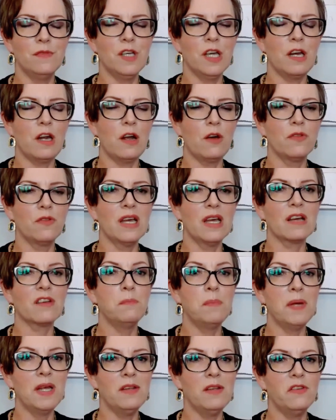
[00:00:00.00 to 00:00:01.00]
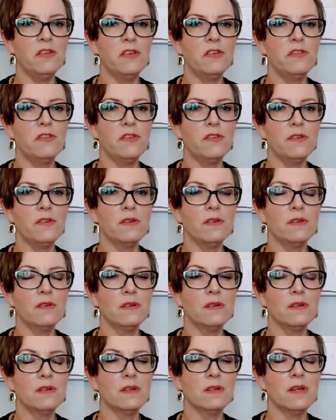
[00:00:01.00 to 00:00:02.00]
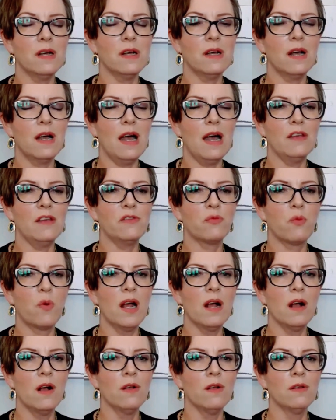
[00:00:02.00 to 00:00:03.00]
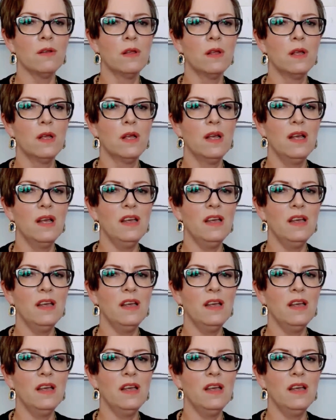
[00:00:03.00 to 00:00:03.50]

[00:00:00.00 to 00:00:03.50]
the expenses as well,